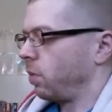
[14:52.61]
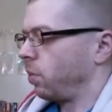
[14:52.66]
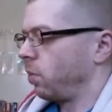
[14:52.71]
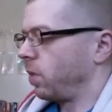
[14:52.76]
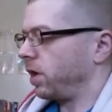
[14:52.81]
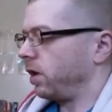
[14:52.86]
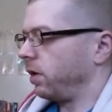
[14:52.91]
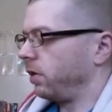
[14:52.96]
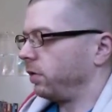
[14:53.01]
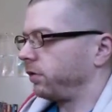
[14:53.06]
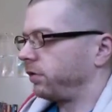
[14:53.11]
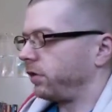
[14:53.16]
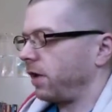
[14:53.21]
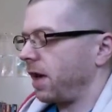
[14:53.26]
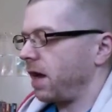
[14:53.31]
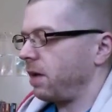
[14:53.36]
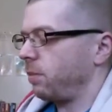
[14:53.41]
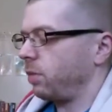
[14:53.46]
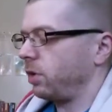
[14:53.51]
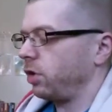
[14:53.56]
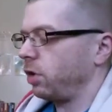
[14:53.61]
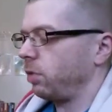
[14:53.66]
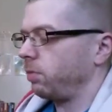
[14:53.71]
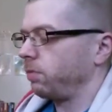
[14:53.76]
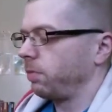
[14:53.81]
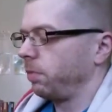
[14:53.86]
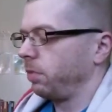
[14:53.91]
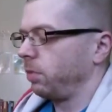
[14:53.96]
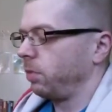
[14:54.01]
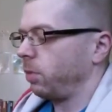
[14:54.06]
What you say when
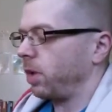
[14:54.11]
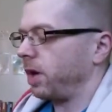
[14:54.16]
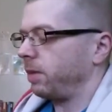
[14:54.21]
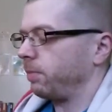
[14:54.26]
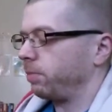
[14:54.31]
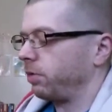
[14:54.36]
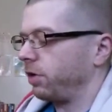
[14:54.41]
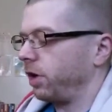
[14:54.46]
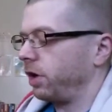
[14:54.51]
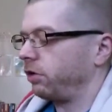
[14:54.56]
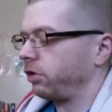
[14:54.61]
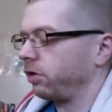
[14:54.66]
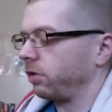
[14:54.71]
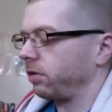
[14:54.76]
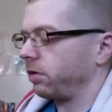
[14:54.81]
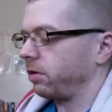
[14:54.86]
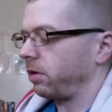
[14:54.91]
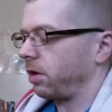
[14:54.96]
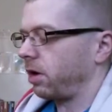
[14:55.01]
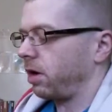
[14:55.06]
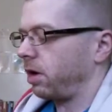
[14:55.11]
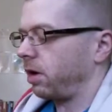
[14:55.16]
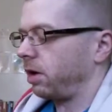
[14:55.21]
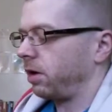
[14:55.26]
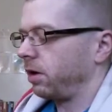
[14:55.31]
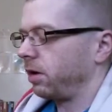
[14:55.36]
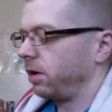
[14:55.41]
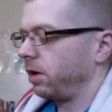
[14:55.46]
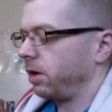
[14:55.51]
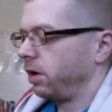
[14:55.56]
you when preaching the
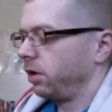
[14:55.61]
law